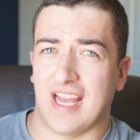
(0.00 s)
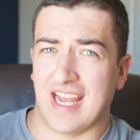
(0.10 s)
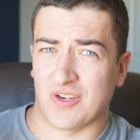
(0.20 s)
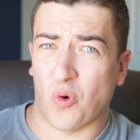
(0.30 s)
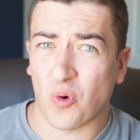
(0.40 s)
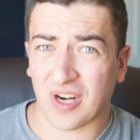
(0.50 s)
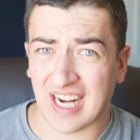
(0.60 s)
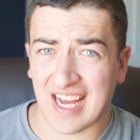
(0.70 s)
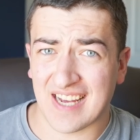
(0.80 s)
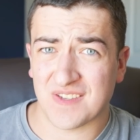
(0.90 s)
and
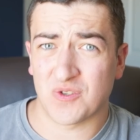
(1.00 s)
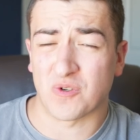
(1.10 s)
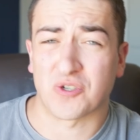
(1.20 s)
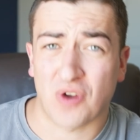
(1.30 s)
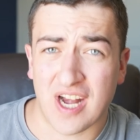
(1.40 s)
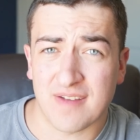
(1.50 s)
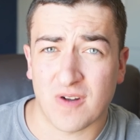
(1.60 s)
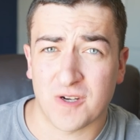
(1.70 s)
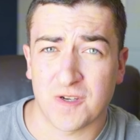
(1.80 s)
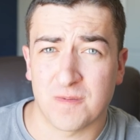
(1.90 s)
organize your training
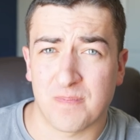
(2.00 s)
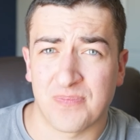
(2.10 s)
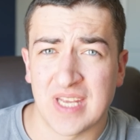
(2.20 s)
volume.